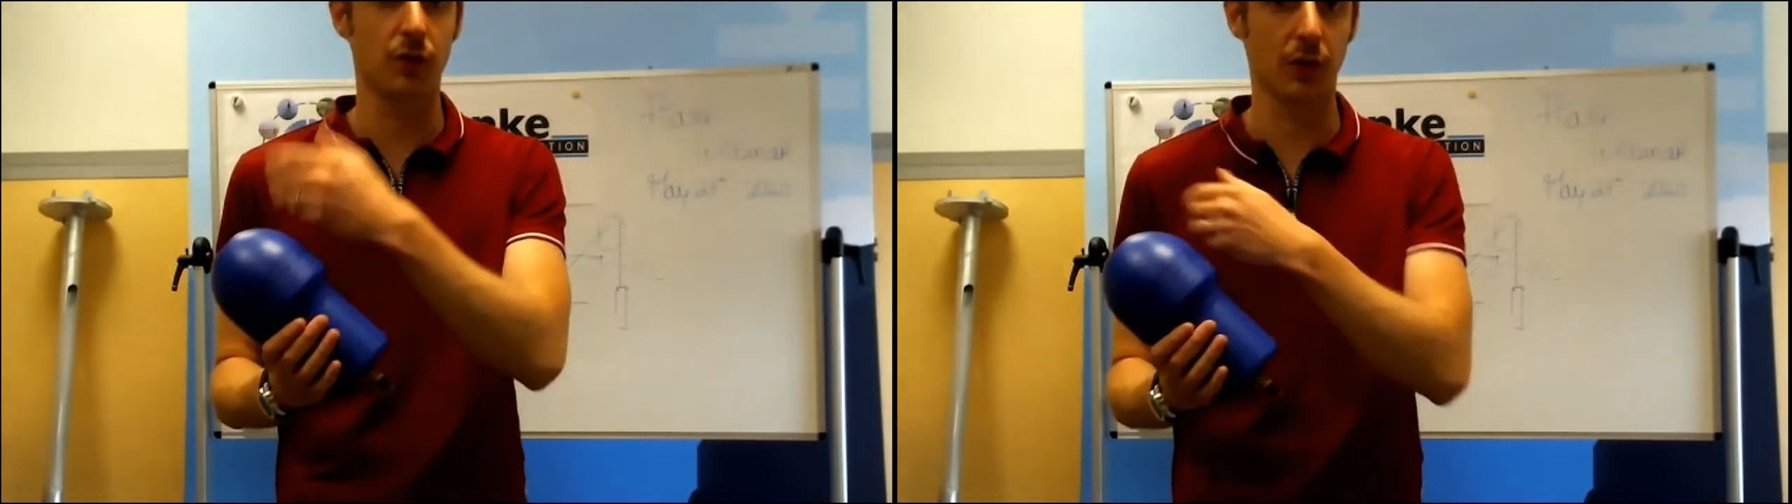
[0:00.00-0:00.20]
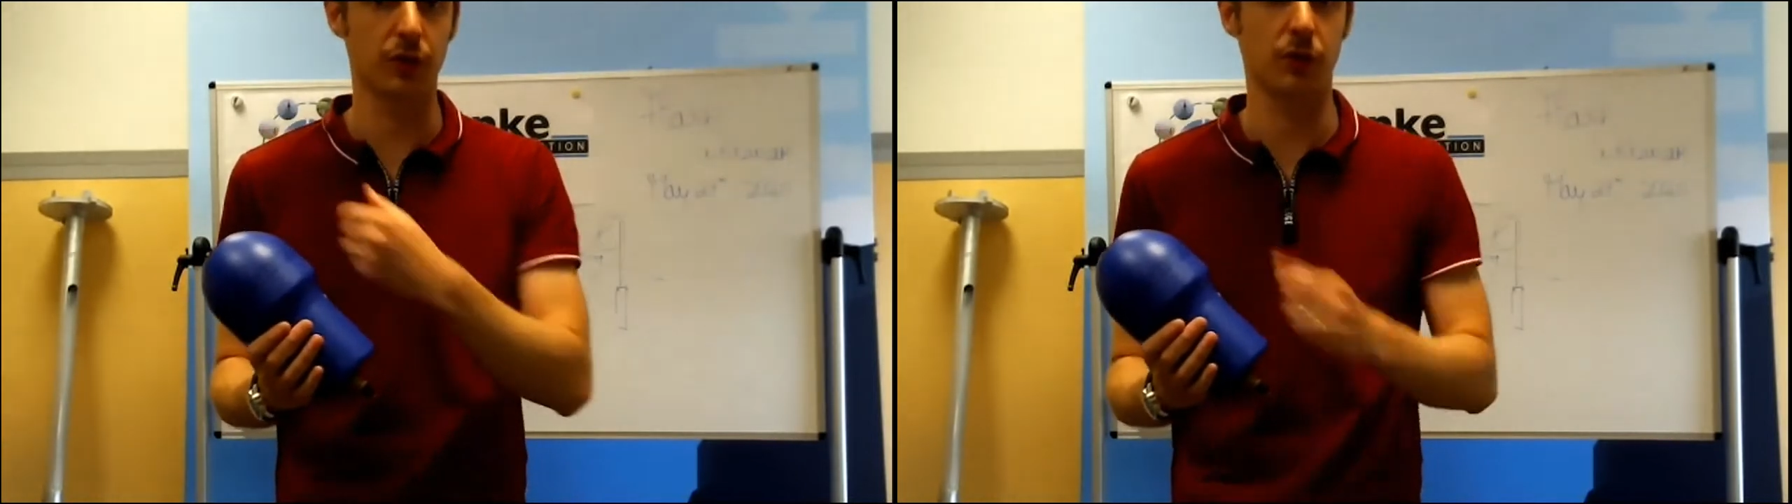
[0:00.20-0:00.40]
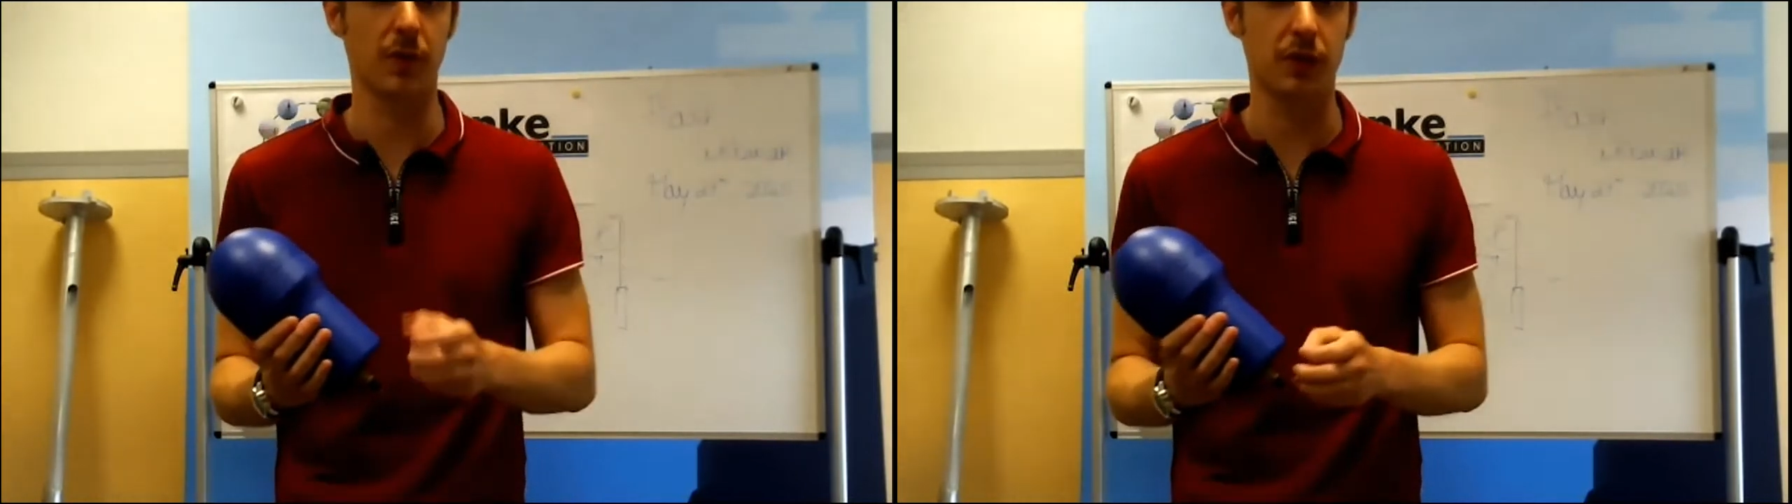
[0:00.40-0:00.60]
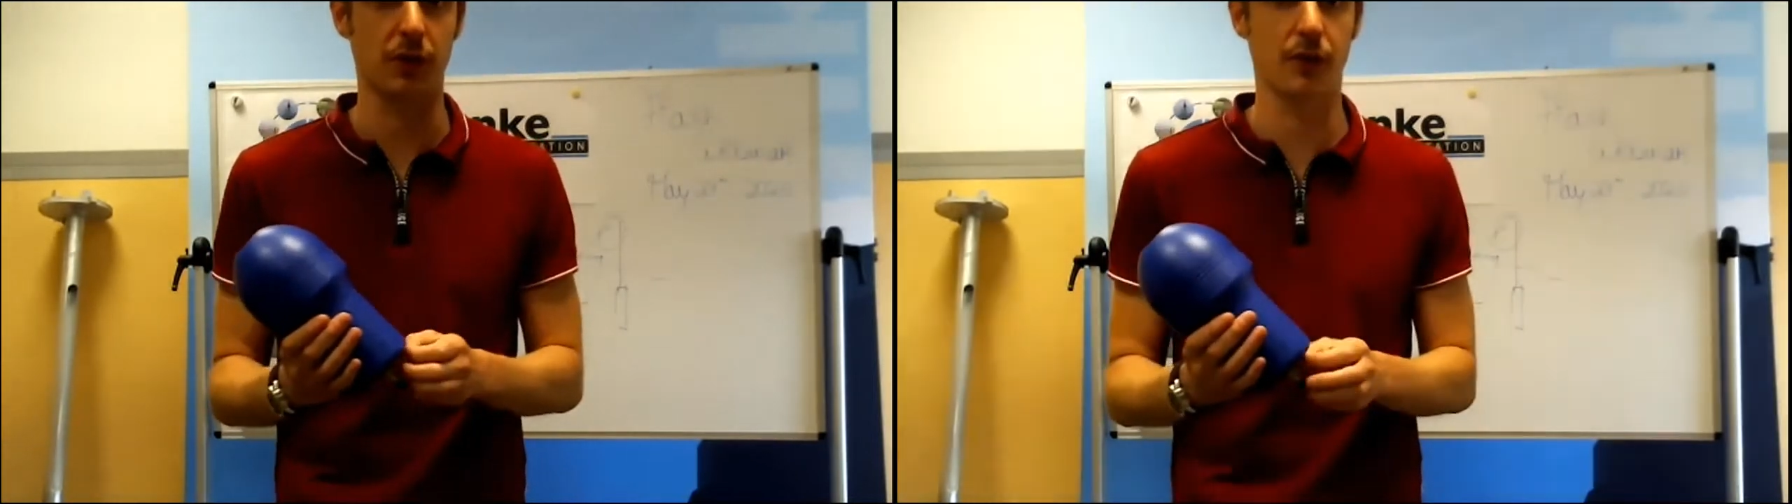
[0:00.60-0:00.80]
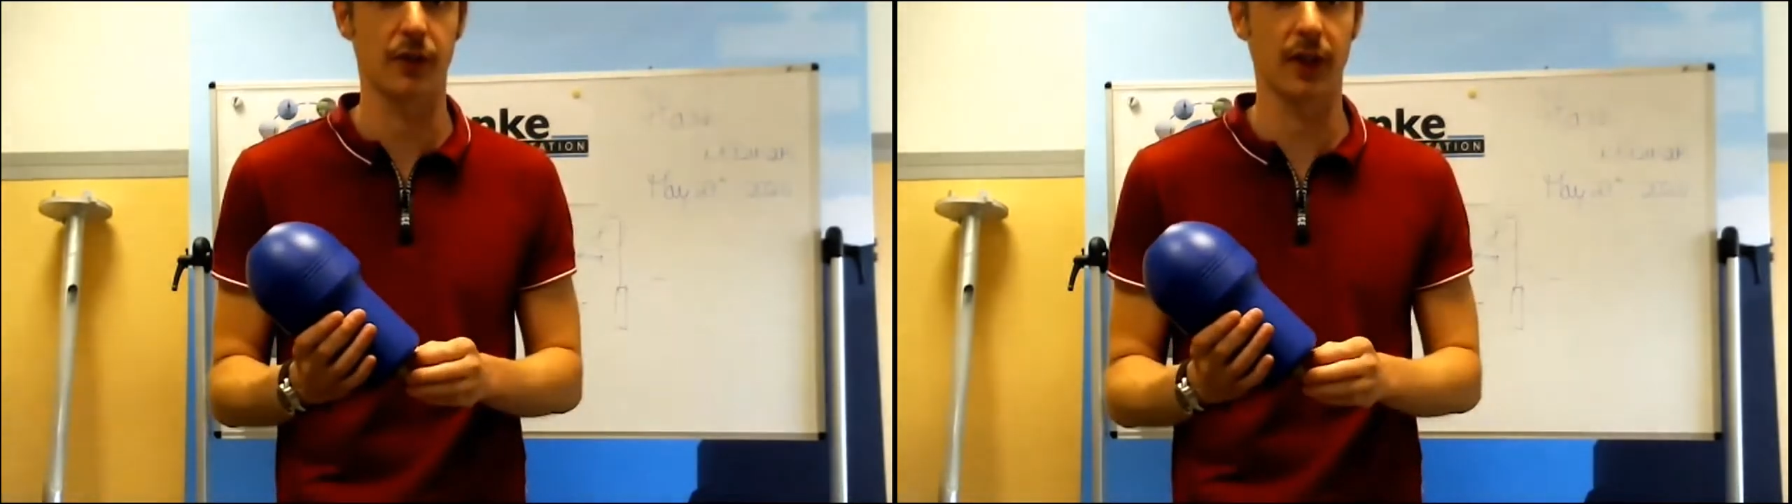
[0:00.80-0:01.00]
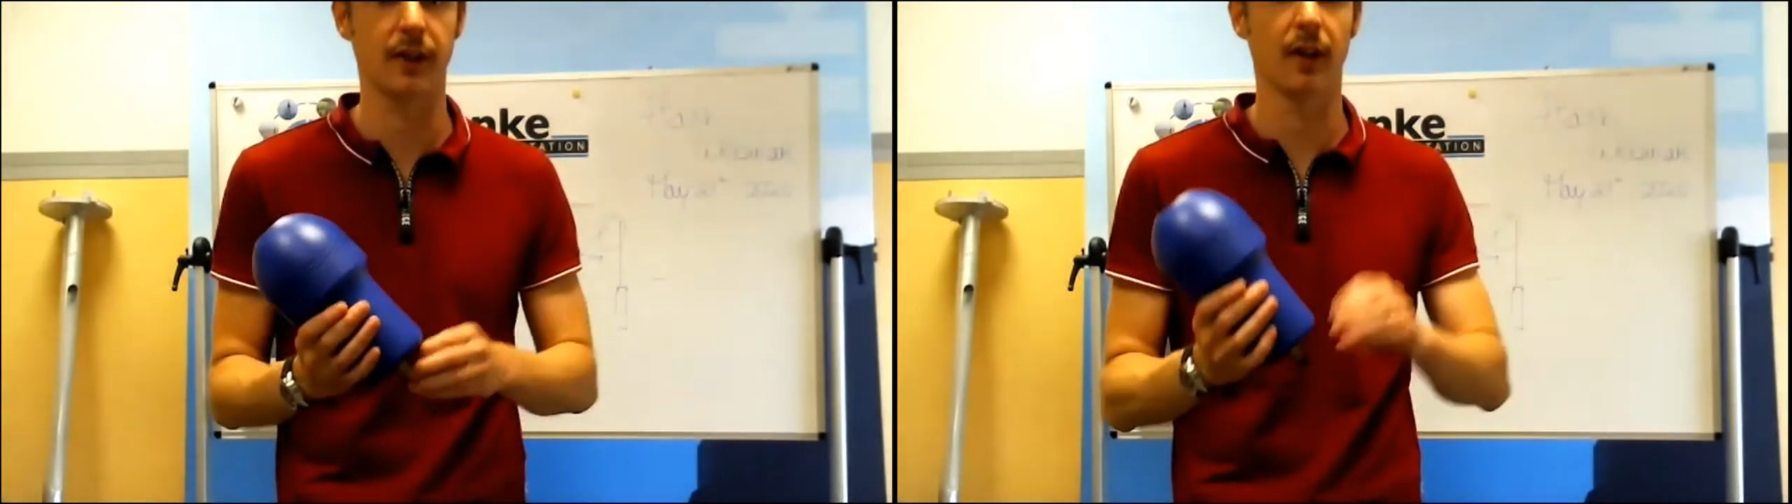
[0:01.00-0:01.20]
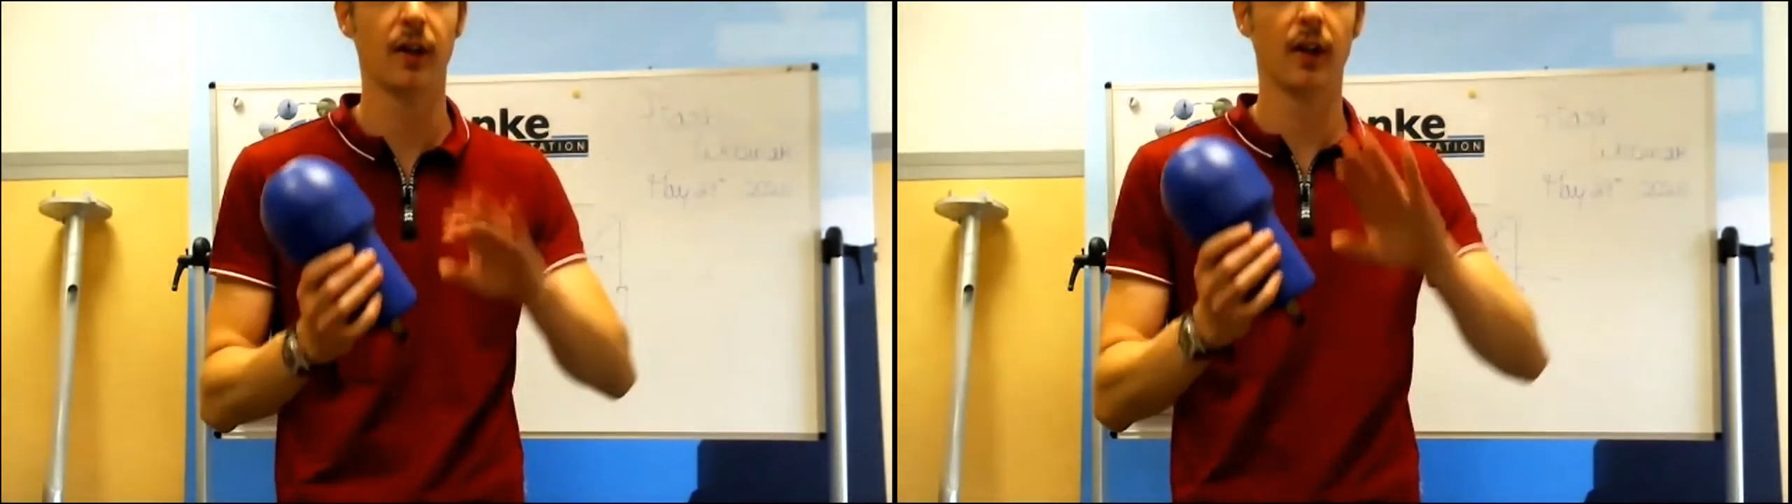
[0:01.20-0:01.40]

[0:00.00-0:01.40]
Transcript: want to measure the data.